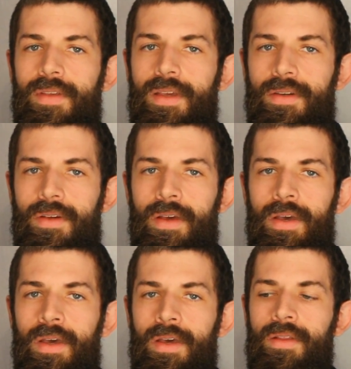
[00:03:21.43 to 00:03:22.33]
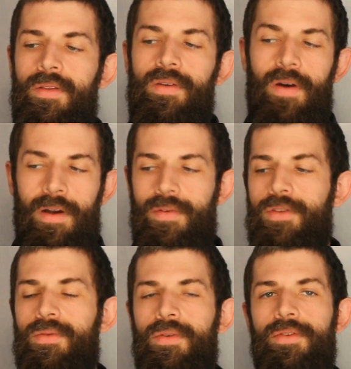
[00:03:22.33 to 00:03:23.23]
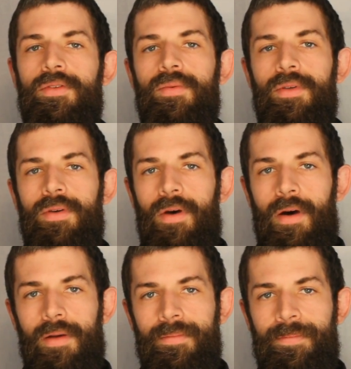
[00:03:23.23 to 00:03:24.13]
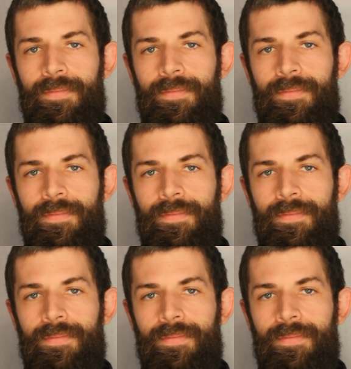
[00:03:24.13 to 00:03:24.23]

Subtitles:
that the God of Israel is the real God.